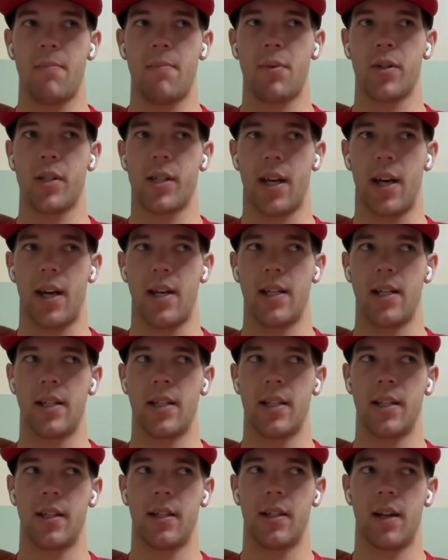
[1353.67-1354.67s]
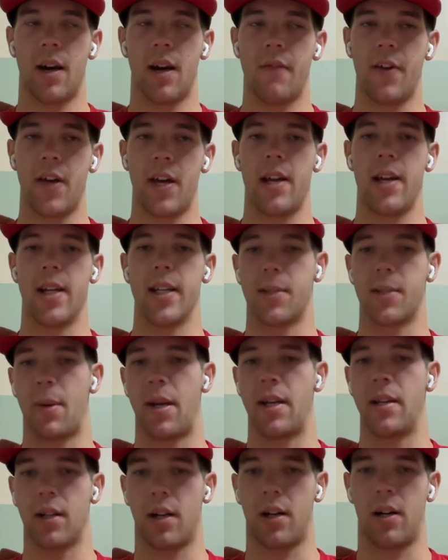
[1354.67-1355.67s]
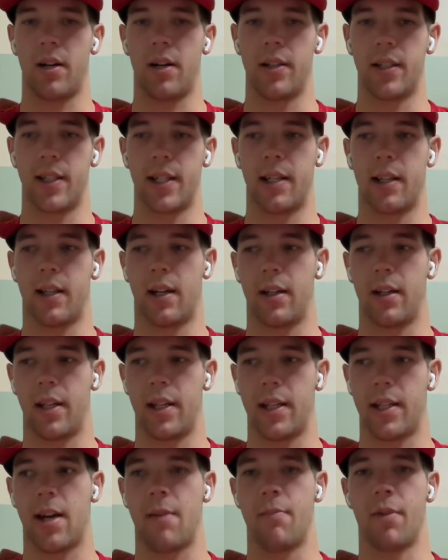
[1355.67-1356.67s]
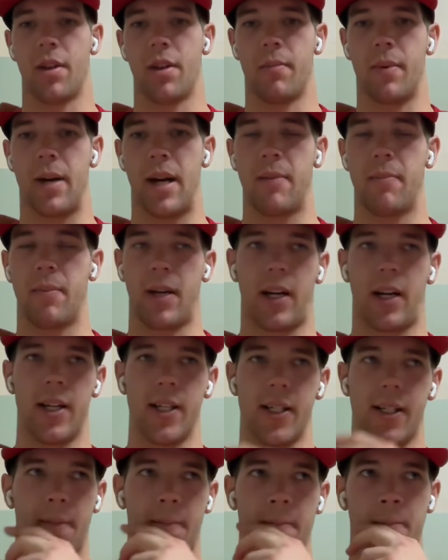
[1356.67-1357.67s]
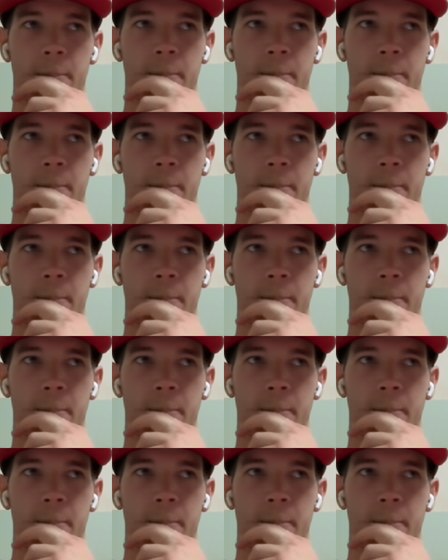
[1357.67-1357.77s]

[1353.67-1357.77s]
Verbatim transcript: percent of it is spent on on the time with the bike because